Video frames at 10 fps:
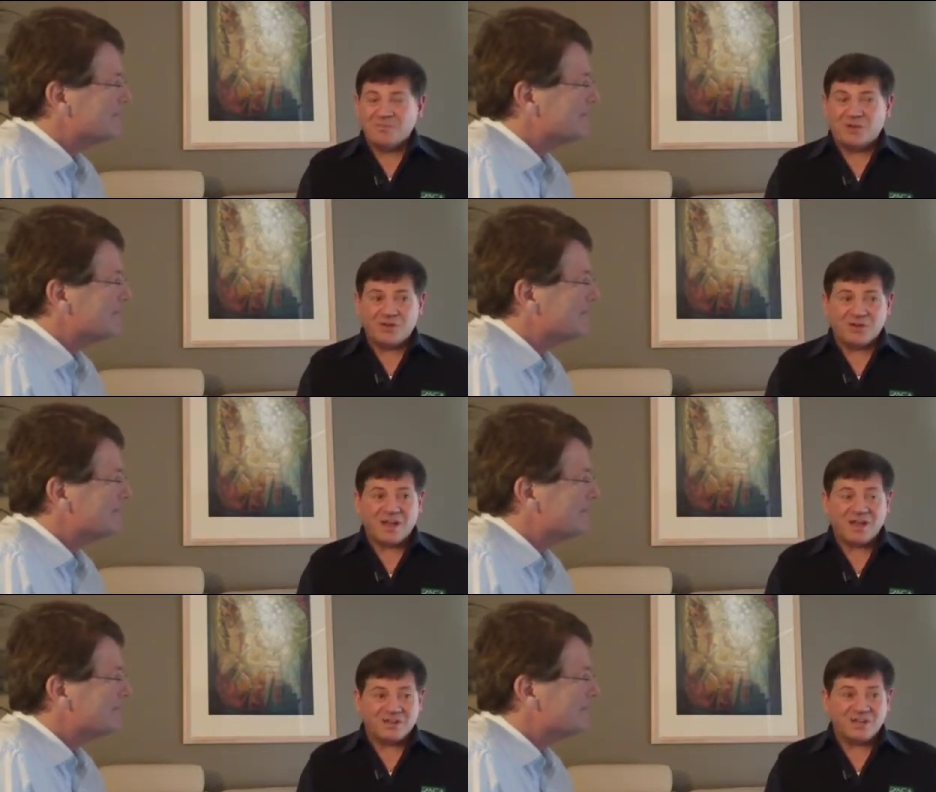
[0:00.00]
Speaker 1: by
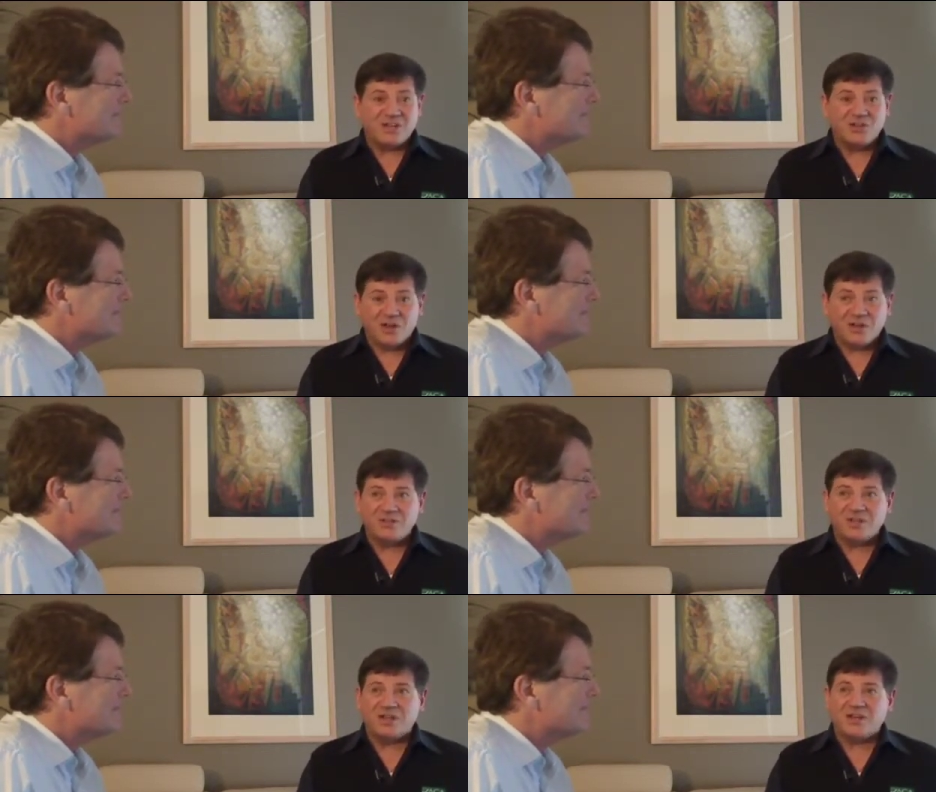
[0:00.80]
not actually
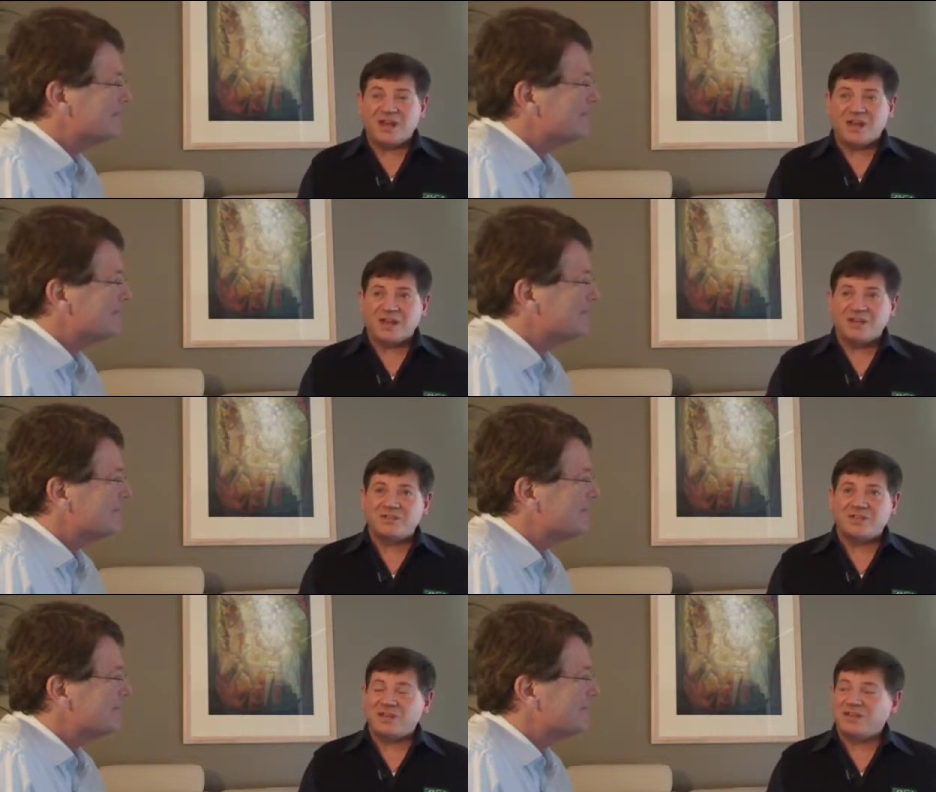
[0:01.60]
acknowledging and, and
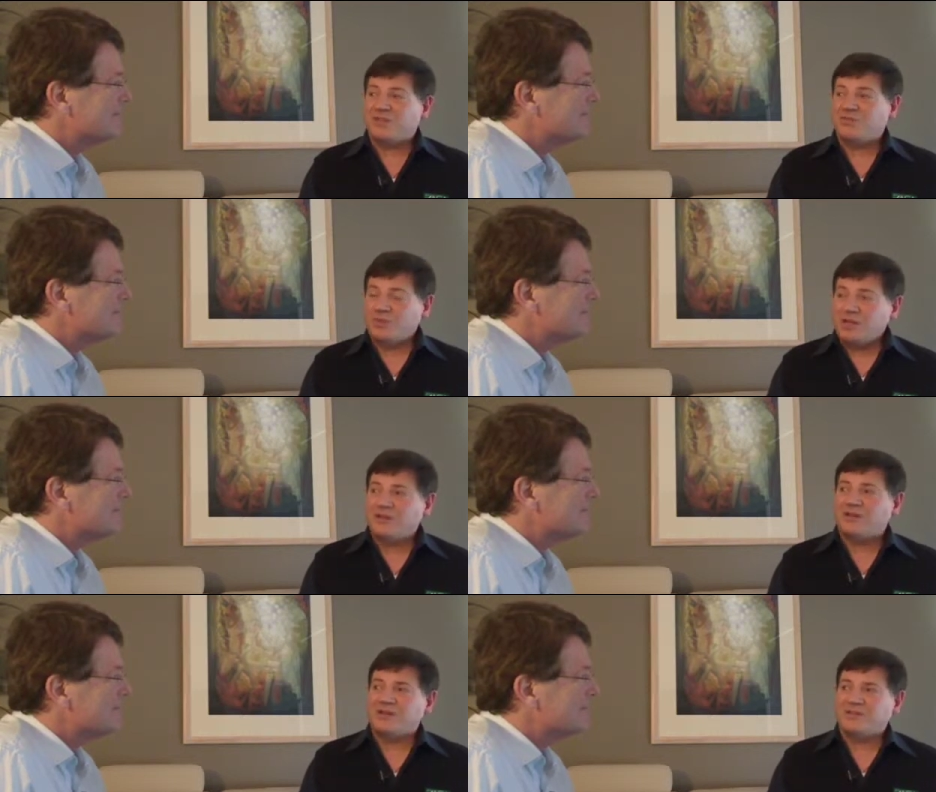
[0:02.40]
understanding and
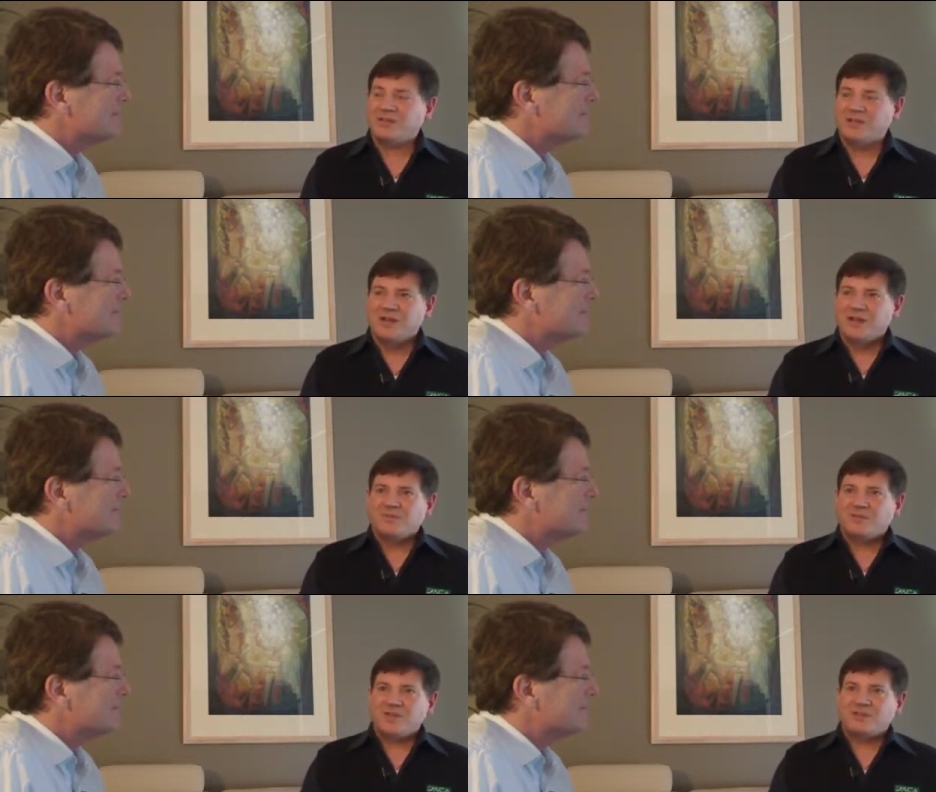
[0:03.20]
realizing
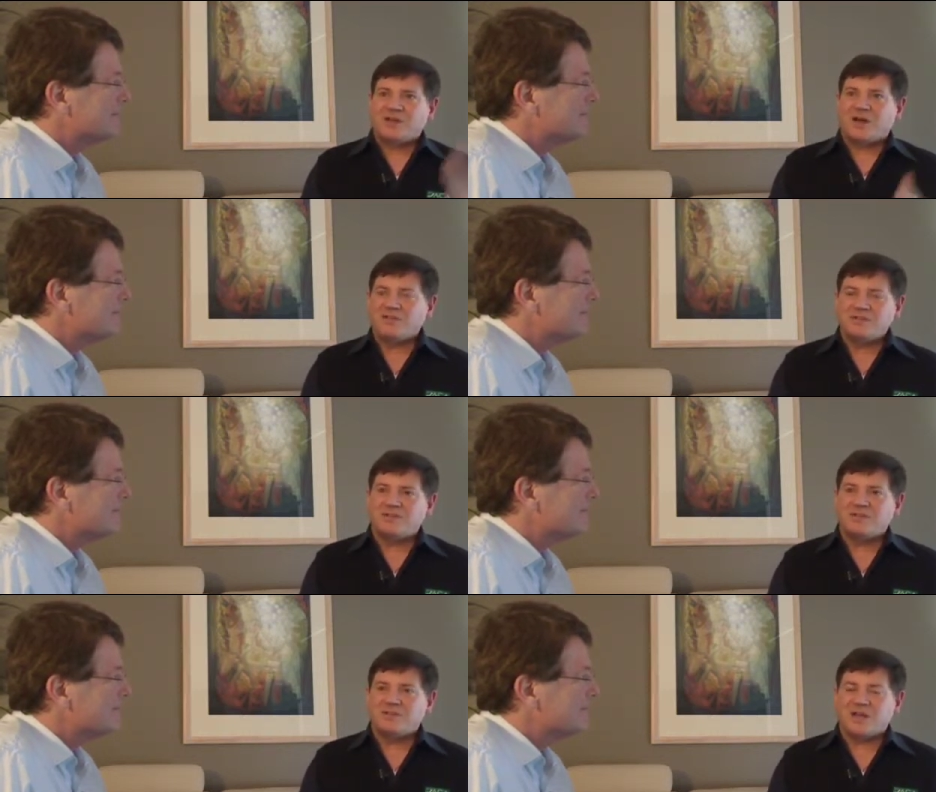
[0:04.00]
that these
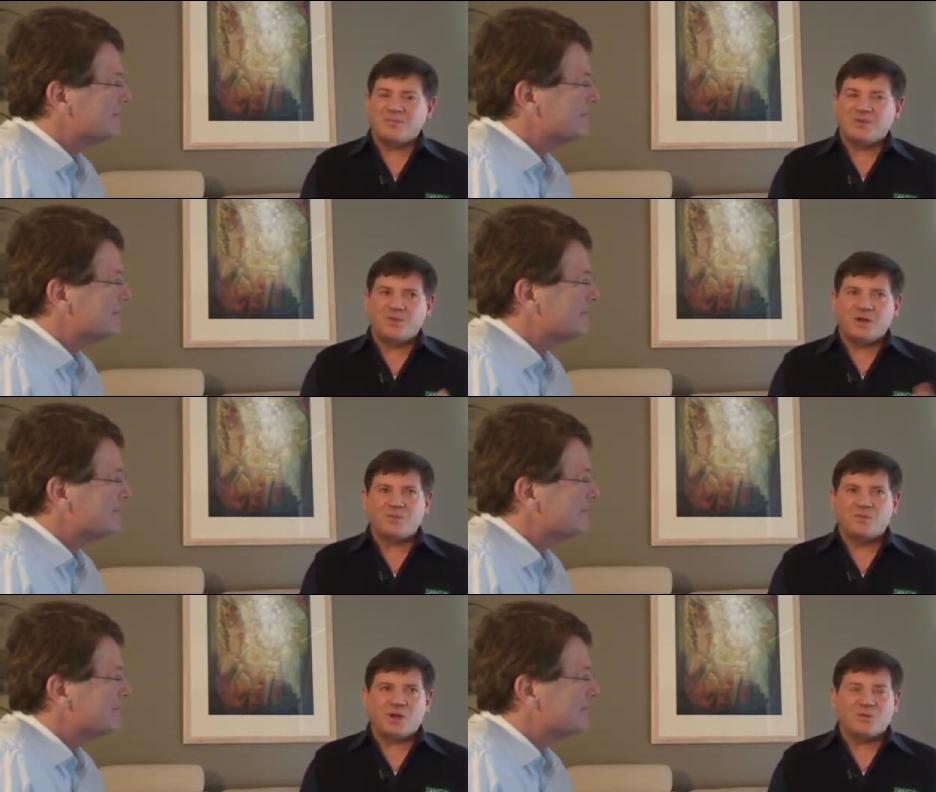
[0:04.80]
cultures, I mean,
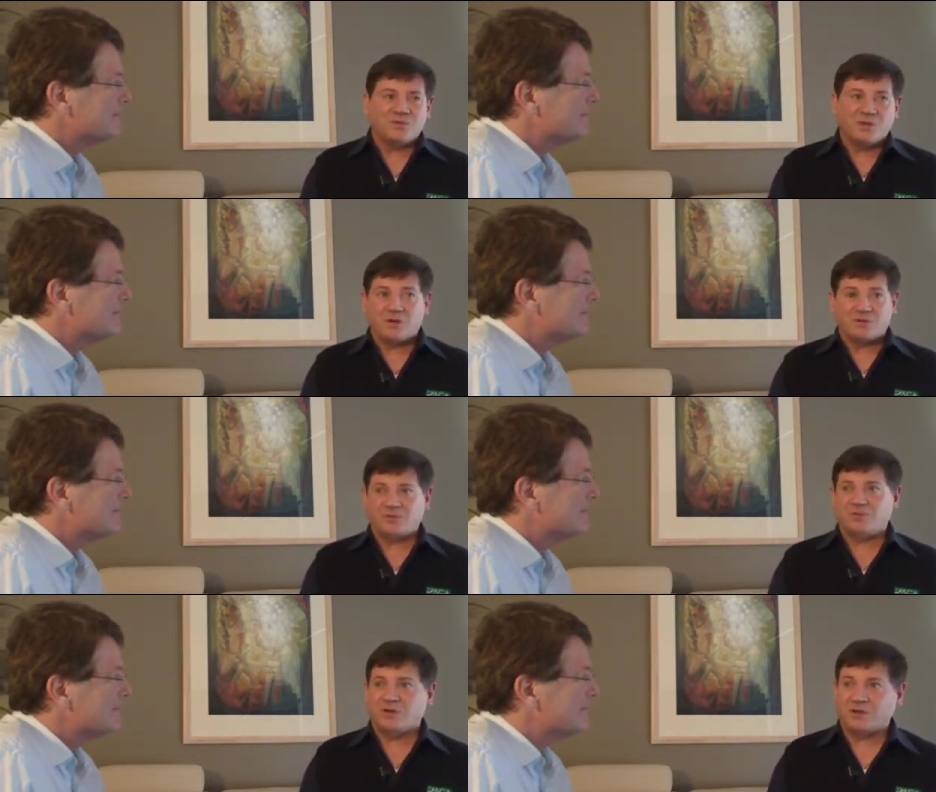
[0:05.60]
what, what I was doing, I was
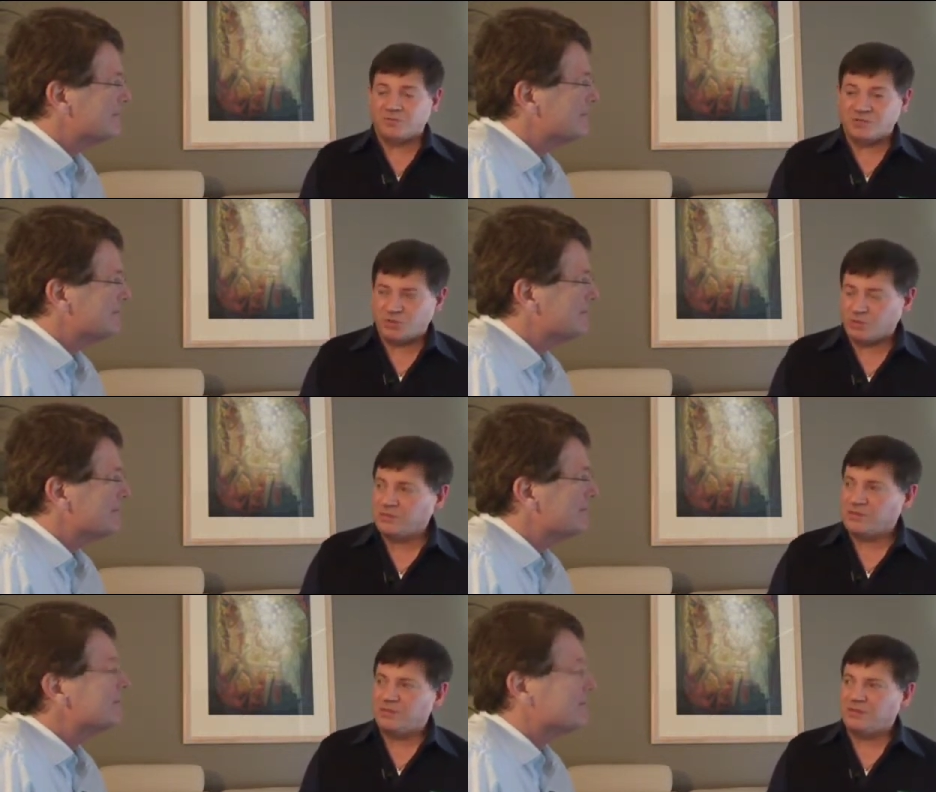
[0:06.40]
doing what I was
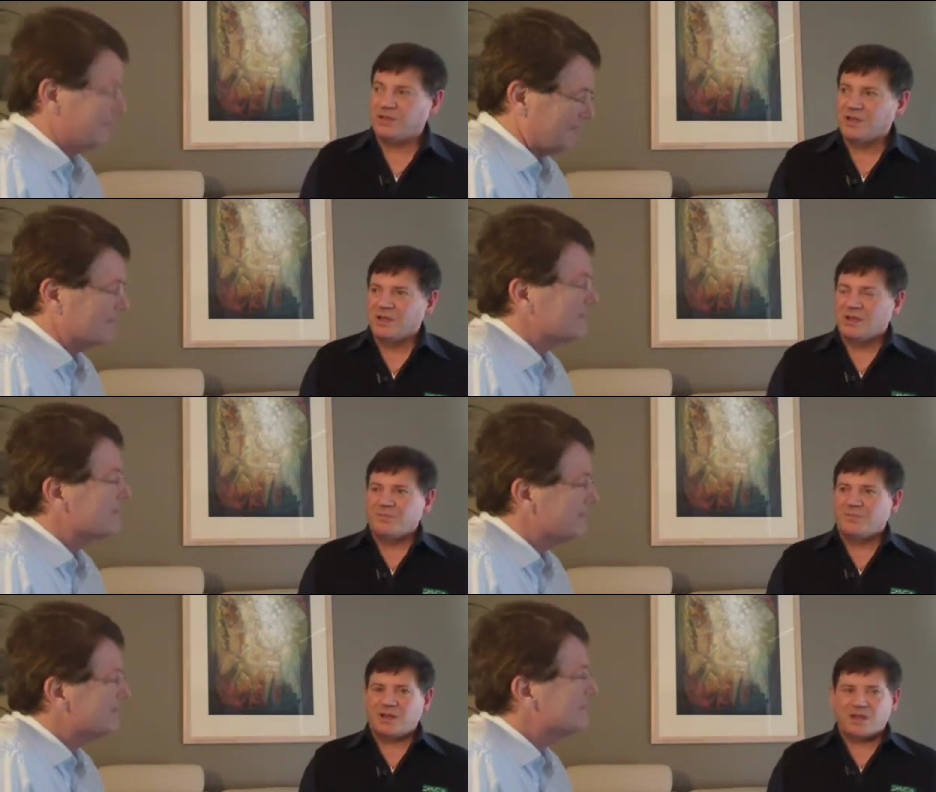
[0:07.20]
taught to do,
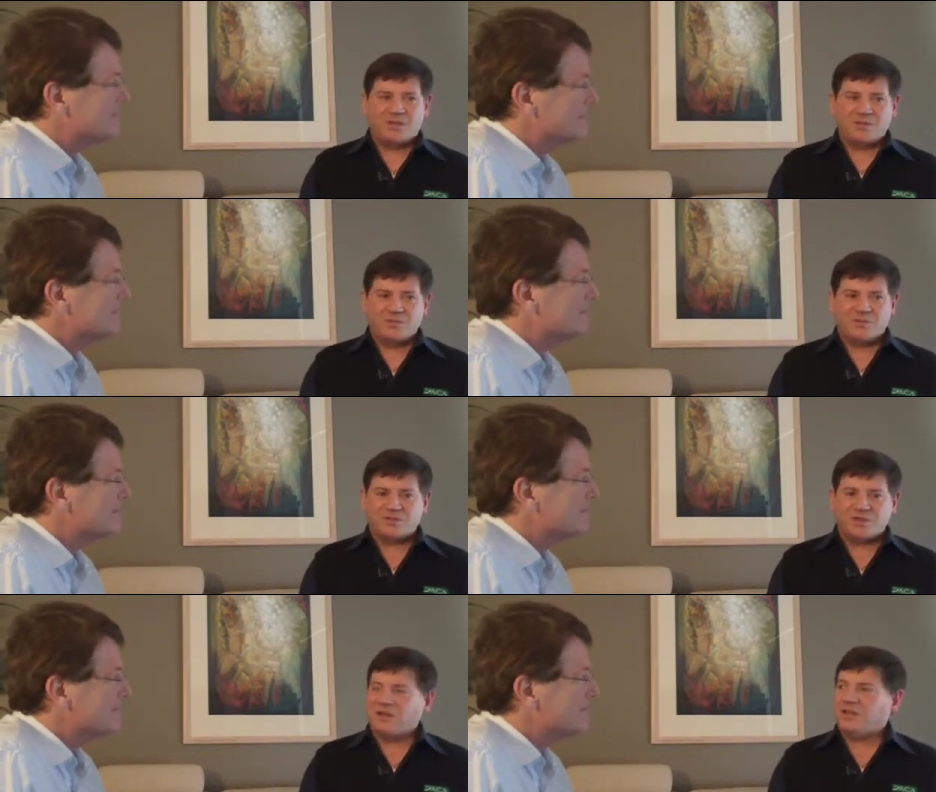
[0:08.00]
but it, it
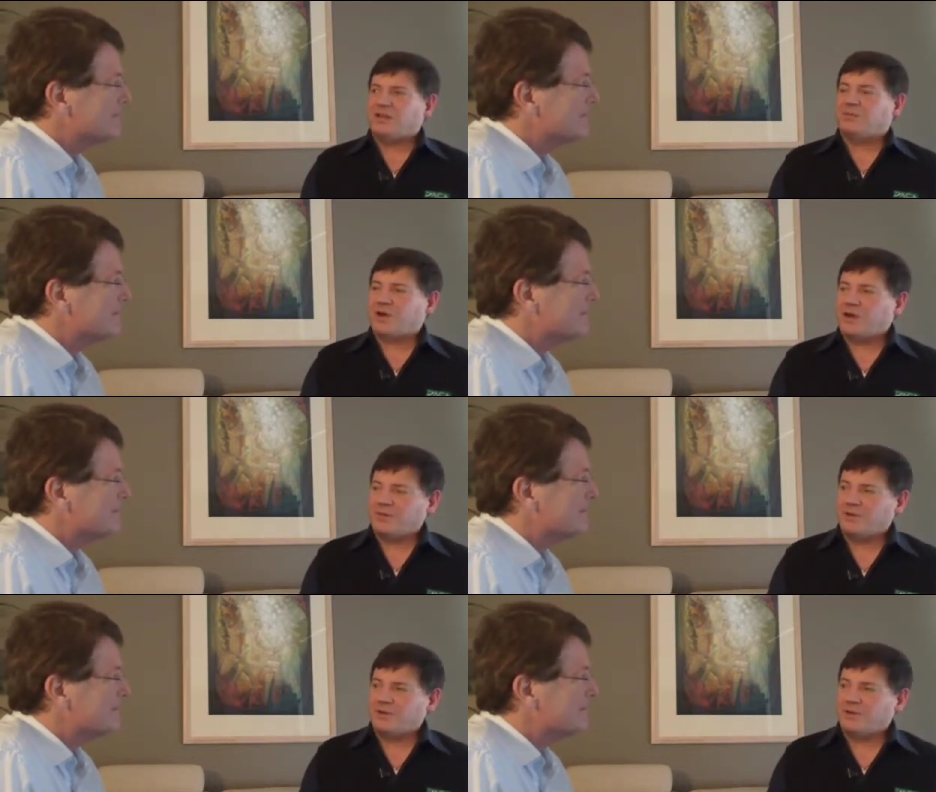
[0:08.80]
was totally inappropriate.